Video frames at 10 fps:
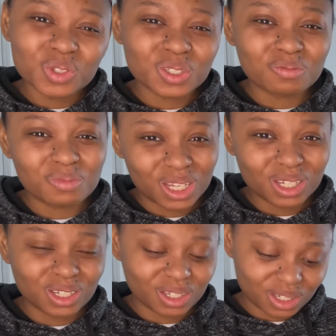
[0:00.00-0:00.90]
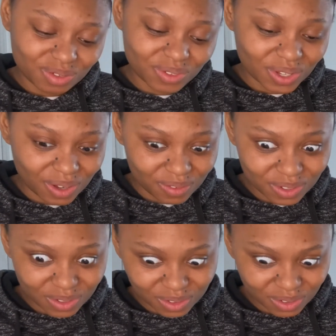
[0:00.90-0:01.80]
impatient, if you haven't
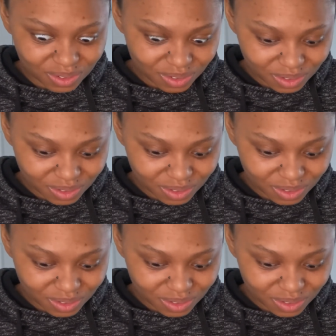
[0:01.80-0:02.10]
noticed.